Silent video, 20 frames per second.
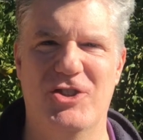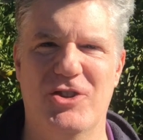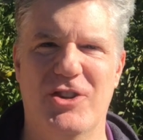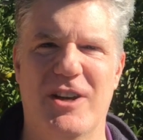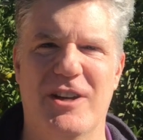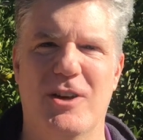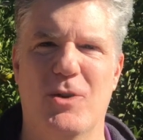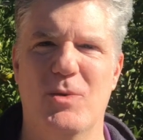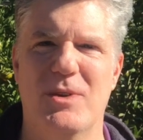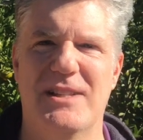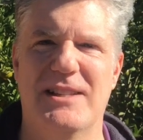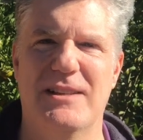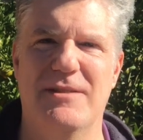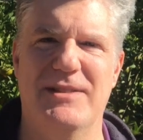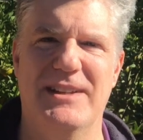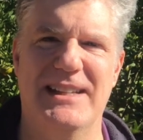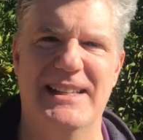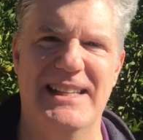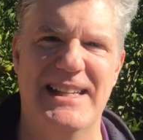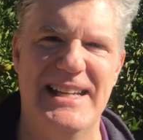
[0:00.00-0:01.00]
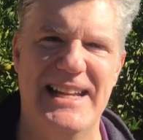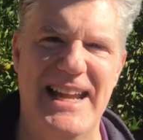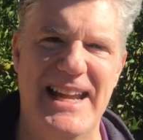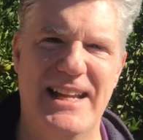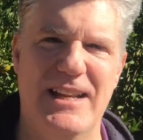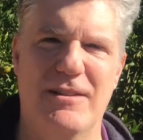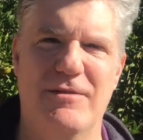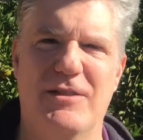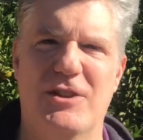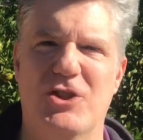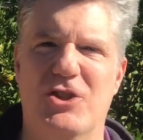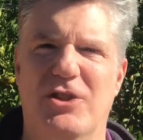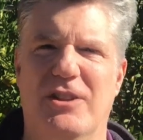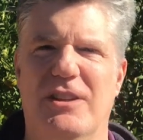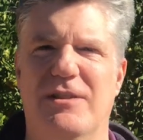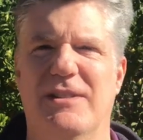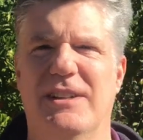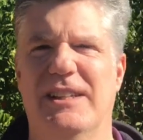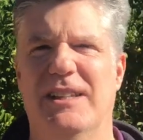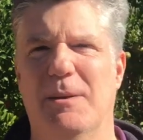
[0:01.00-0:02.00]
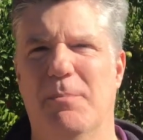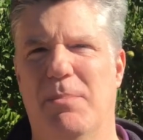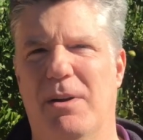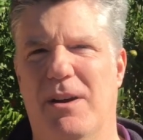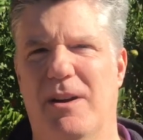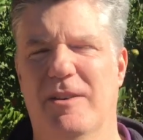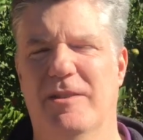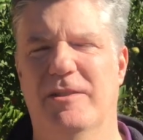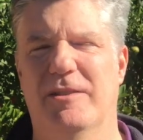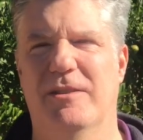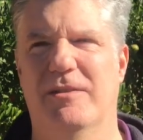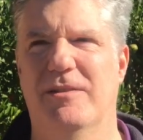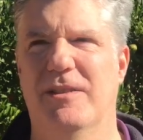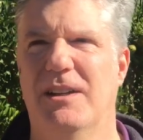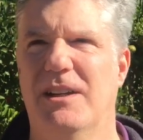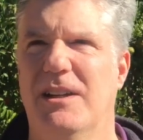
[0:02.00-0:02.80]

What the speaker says: you're not always living in the negative, that you're living in the positive.